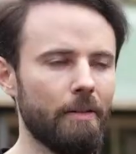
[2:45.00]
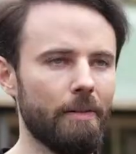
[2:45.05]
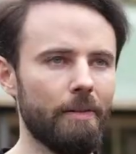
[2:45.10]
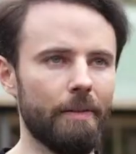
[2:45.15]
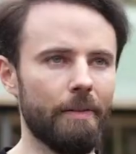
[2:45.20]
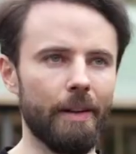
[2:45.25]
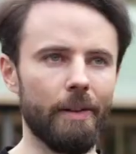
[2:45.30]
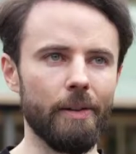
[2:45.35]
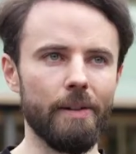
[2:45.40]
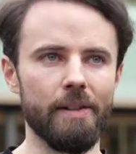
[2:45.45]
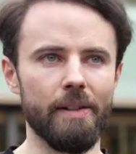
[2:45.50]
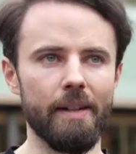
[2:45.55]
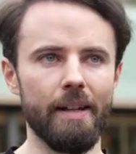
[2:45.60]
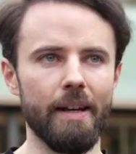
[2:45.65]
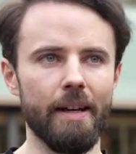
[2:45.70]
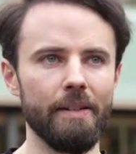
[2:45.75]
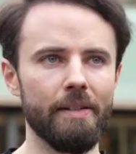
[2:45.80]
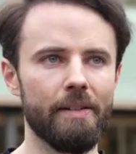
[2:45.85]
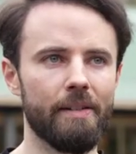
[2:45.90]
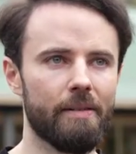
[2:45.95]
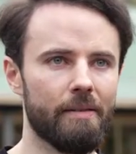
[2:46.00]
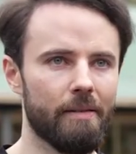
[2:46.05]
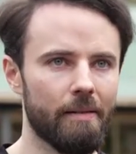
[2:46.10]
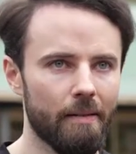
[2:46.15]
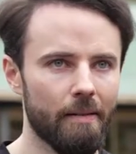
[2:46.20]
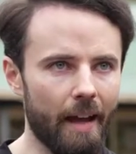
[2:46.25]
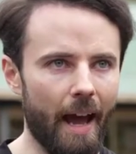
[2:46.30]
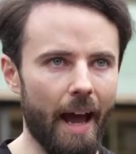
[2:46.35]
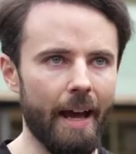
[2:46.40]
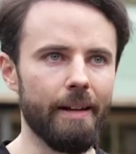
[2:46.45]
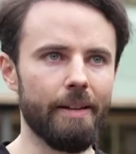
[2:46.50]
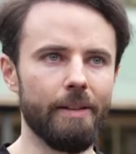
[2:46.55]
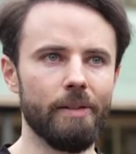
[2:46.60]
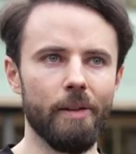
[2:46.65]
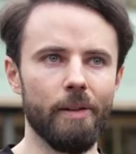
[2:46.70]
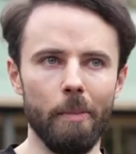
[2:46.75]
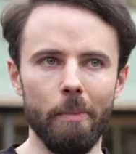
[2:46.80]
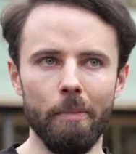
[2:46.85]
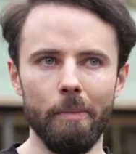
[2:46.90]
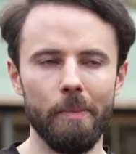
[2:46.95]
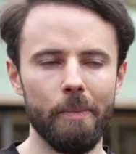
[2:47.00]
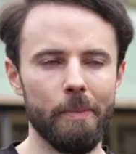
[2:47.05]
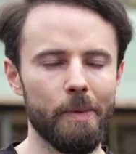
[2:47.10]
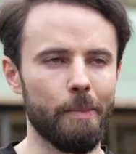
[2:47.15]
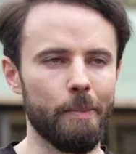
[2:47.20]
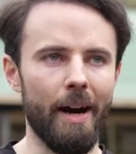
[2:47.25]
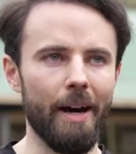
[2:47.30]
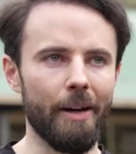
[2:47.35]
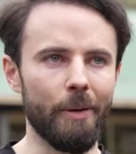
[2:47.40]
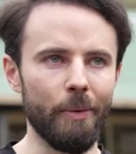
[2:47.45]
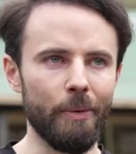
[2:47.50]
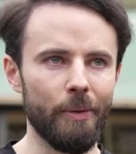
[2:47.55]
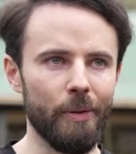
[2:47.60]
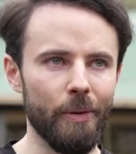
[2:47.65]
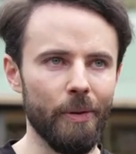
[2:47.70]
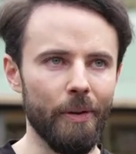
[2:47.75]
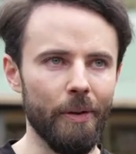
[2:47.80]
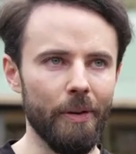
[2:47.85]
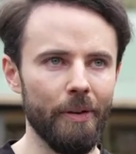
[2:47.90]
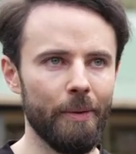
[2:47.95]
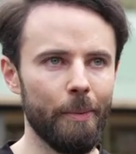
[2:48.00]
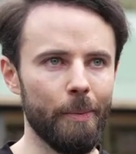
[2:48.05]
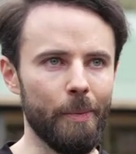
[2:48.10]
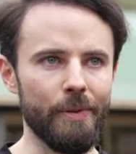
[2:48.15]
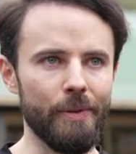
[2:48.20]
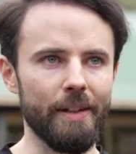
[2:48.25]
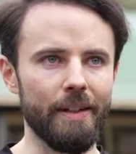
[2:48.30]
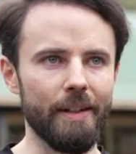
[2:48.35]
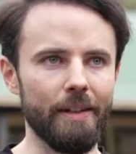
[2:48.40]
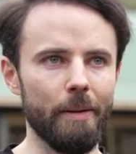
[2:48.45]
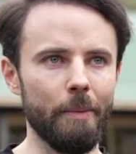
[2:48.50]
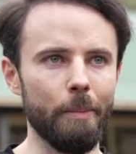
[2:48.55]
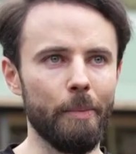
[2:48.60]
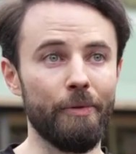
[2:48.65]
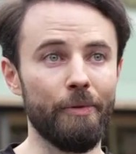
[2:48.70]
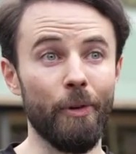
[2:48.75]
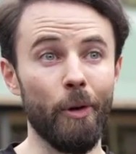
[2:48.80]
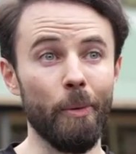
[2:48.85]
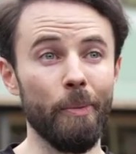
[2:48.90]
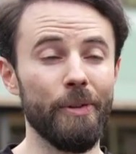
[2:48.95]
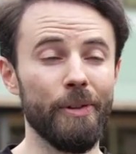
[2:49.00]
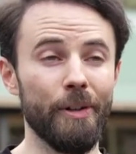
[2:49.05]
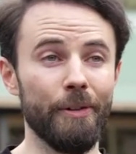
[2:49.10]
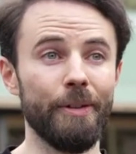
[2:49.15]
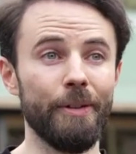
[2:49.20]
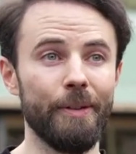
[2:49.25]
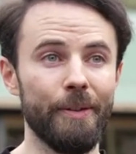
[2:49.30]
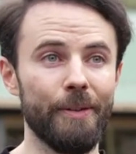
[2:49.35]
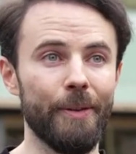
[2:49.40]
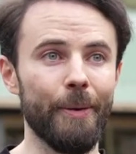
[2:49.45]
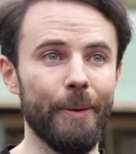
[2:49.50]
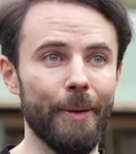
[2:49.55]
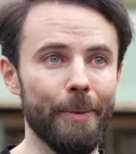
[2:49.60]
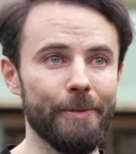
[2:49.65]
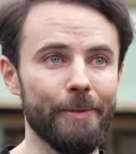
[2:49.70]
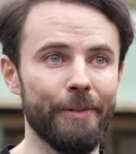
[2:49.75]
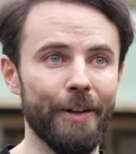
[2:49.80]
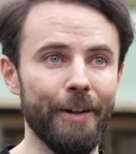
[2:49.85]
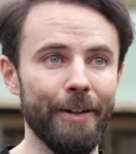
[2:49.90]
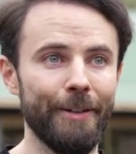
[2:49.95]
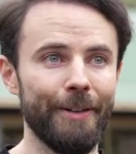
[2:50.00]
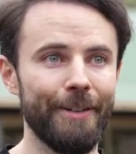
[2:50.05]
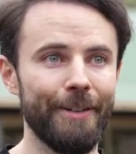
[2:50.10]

they could see us adding some sparkle to the music and the performance of it, so that was fun.